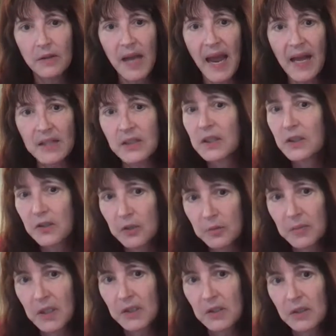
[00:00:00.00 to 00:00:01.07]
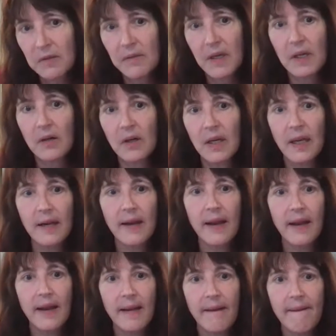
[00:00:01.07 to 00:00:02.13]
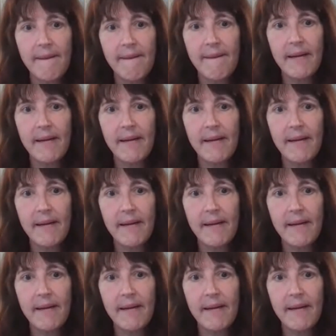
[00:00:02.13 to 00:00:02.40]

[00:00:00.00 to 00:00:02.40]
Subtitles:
asking too much of the veteran, and